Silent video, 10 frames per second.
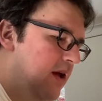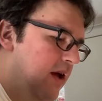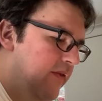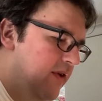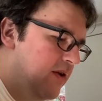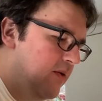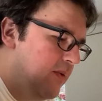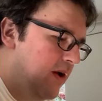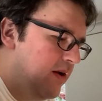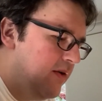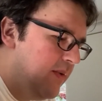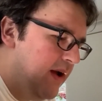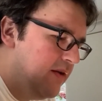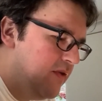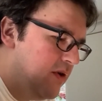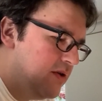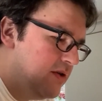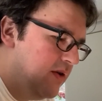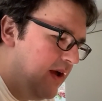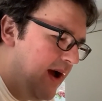if you don't want to wait, of course
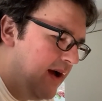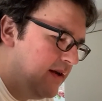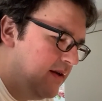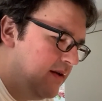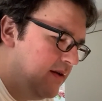you can,